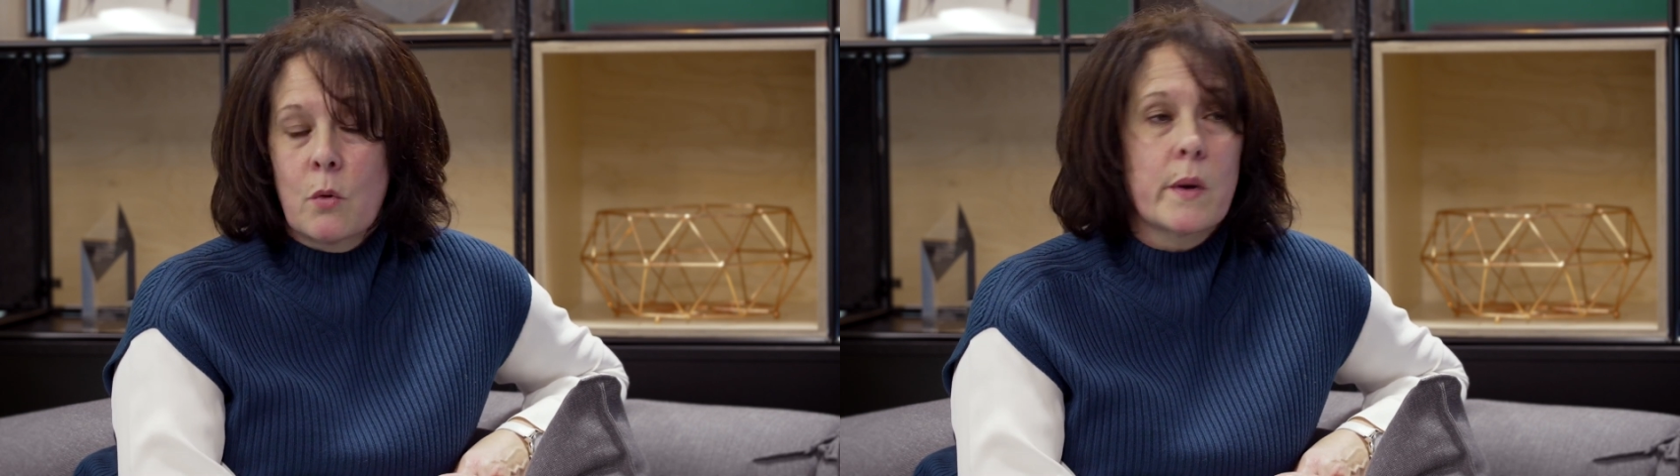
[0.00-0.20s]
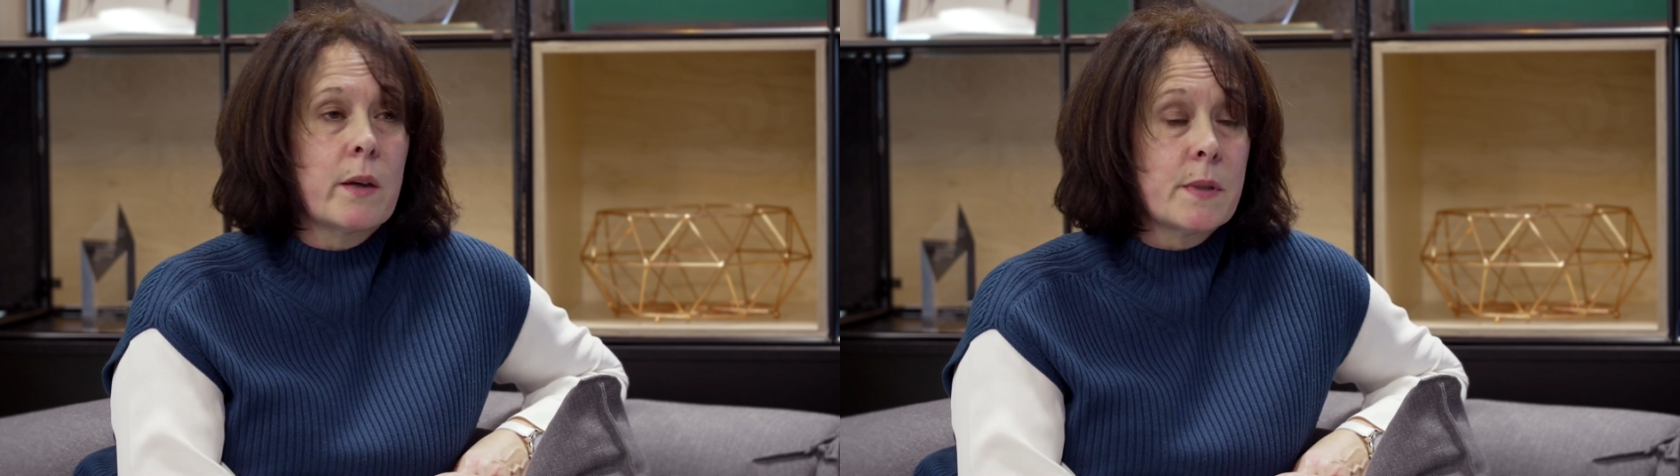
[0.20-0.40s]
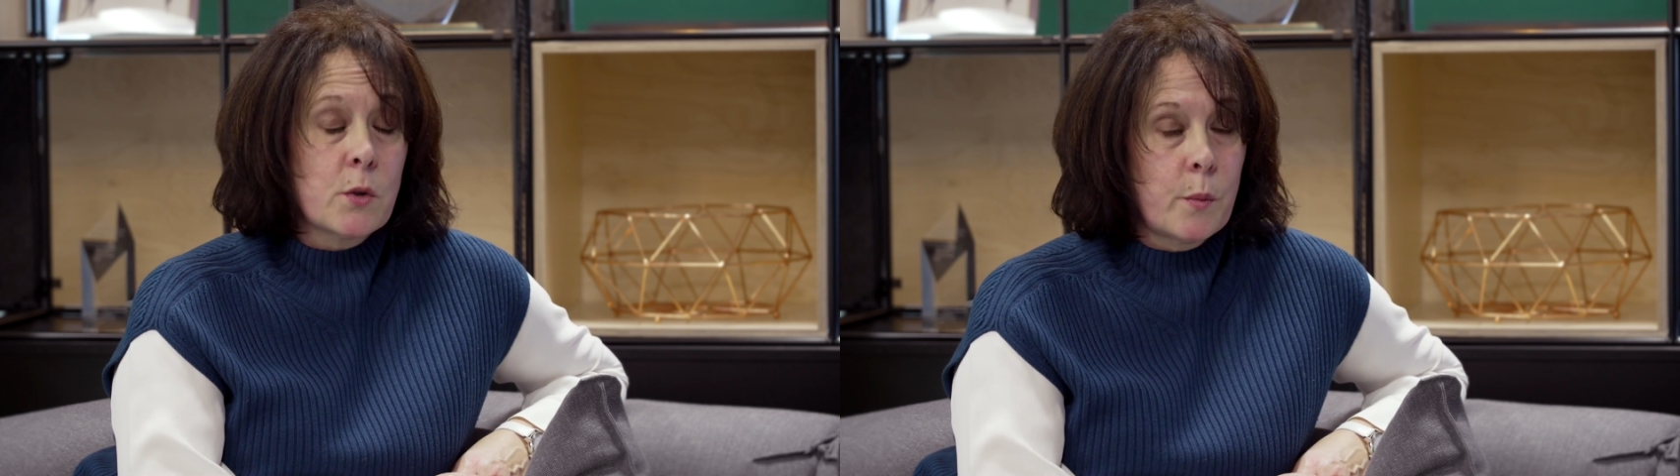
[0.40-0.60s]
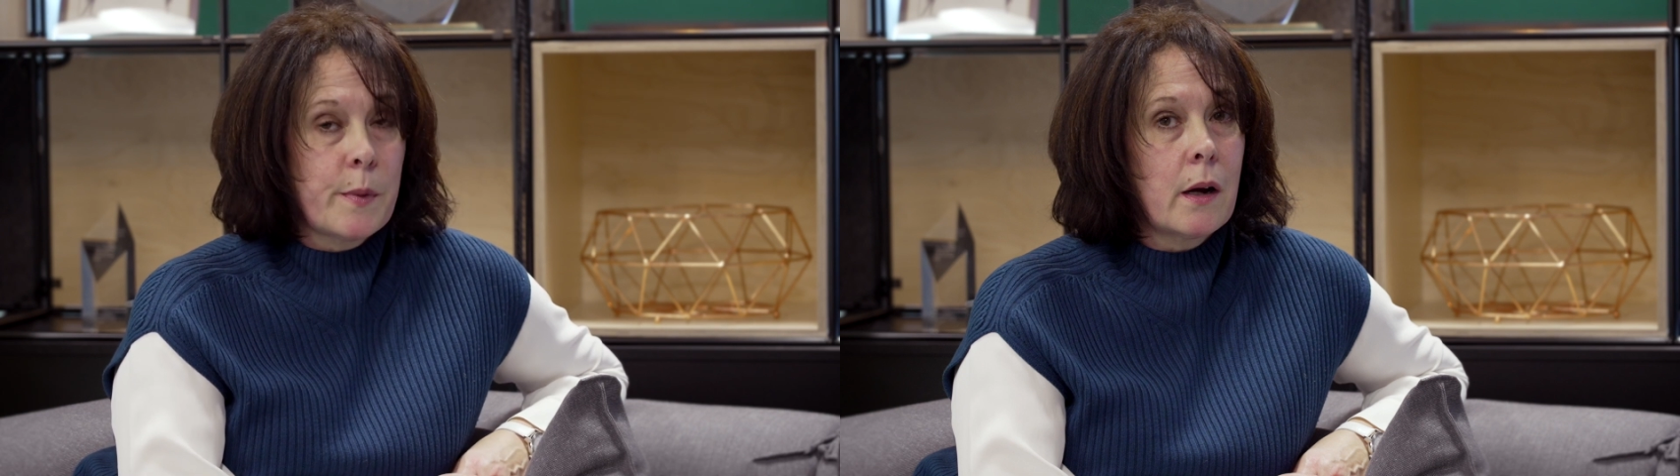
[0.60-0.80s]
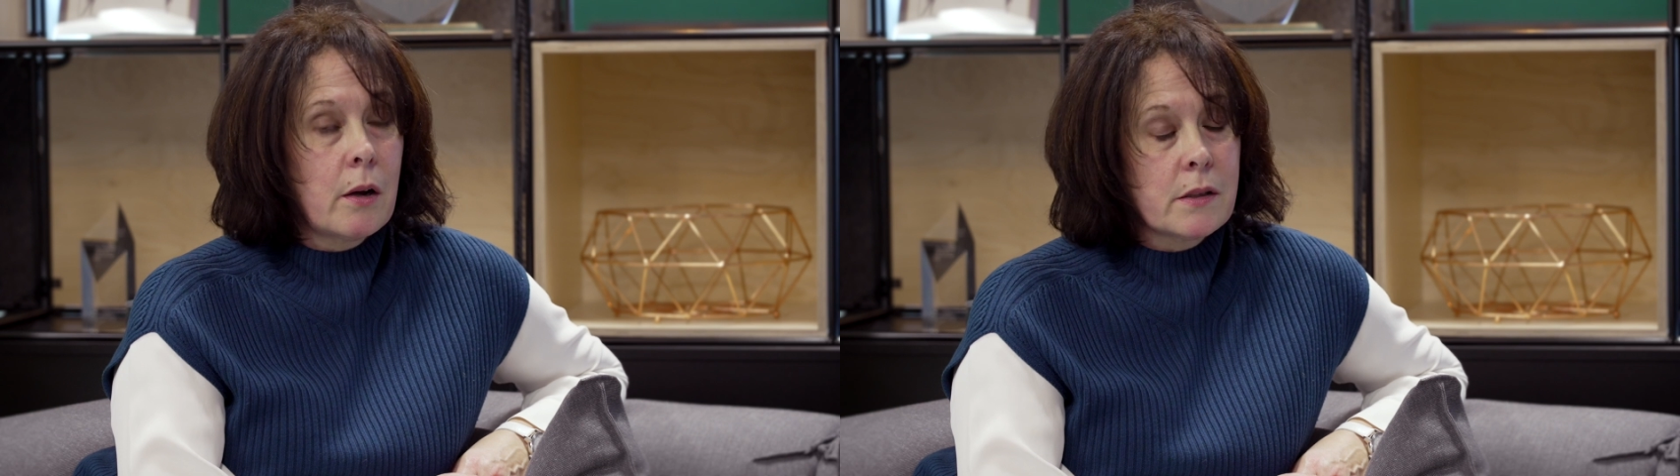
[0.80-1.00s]
We absorb
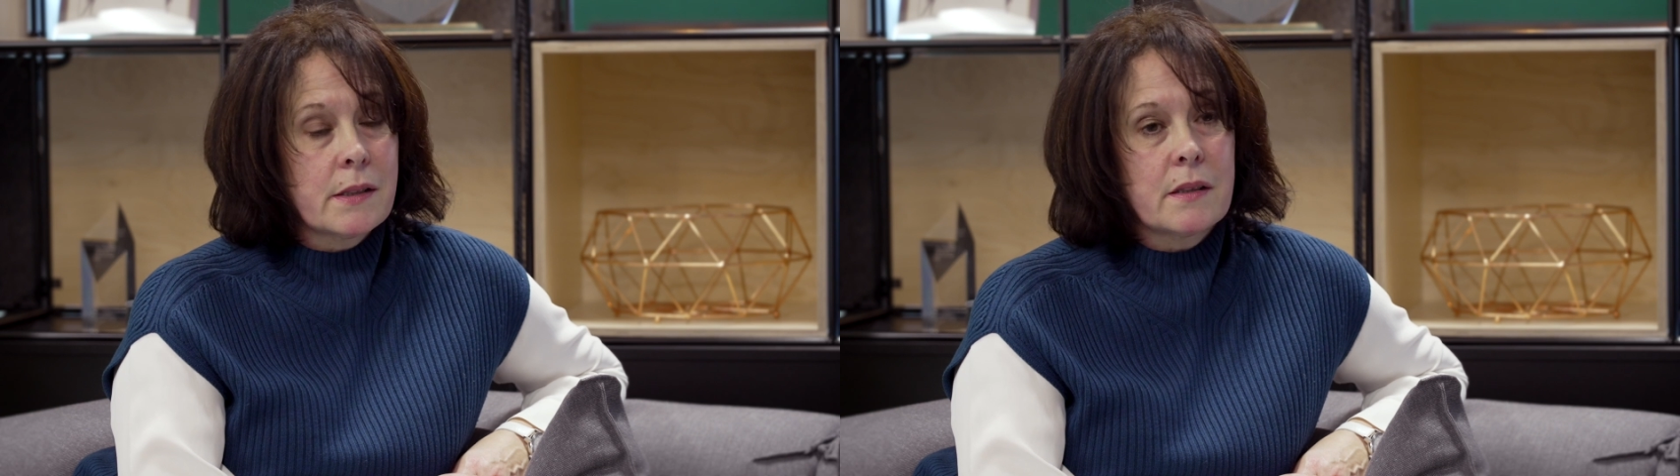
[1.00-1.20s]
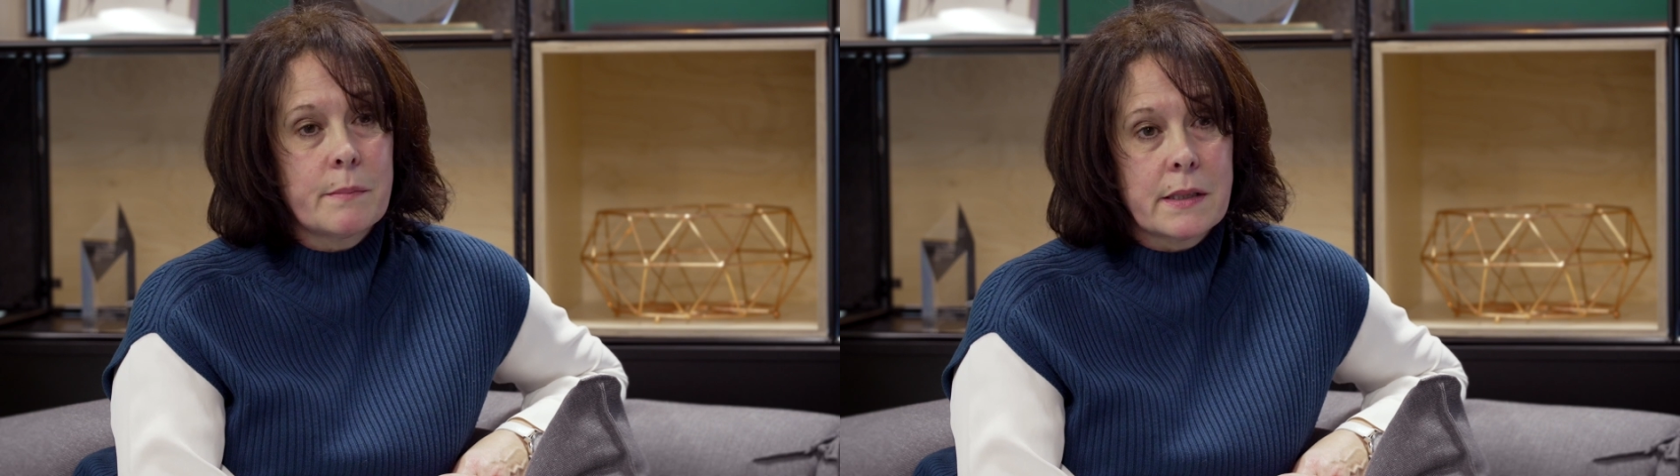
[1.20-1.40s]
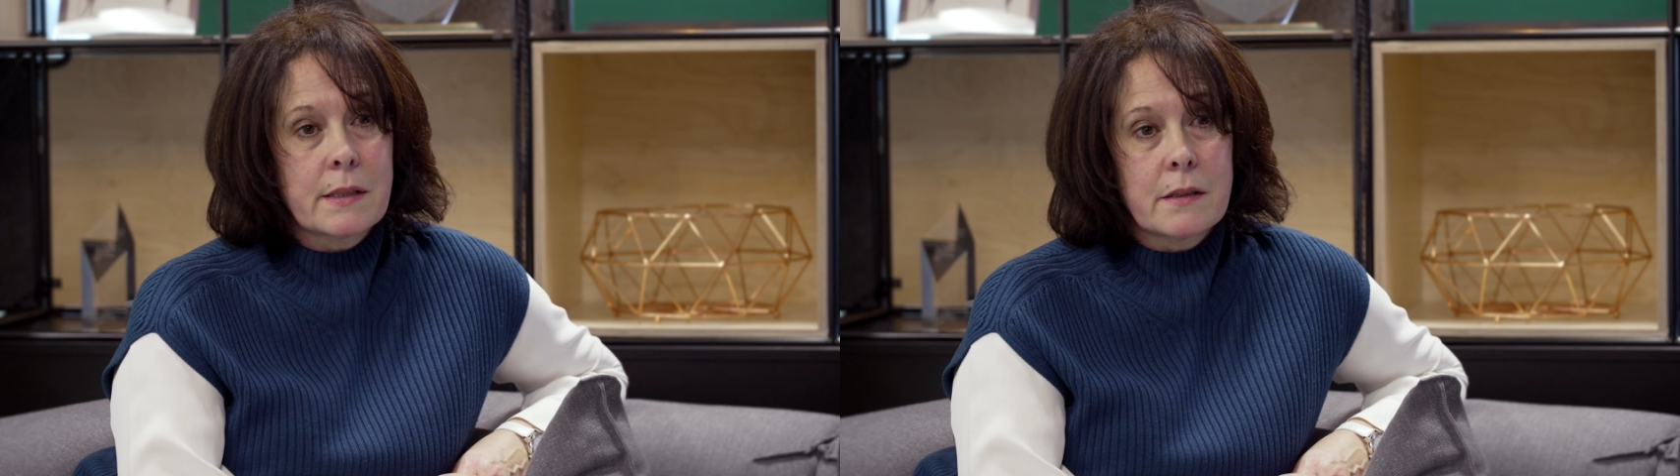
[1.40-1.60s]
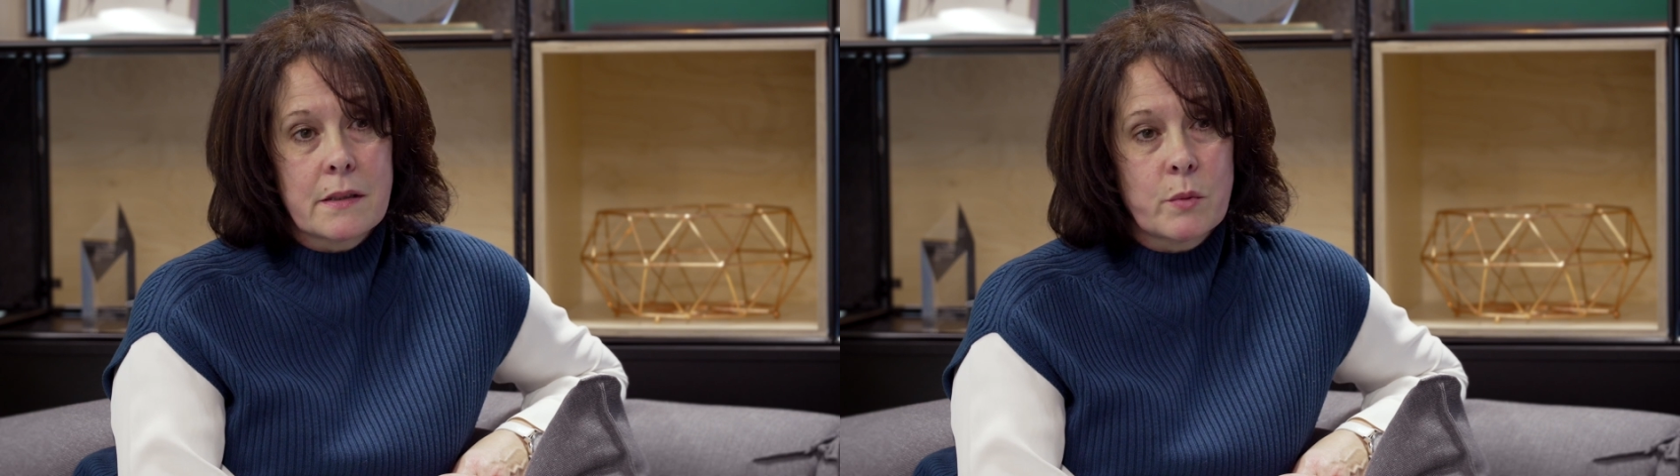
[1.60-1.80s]
that cost as a business.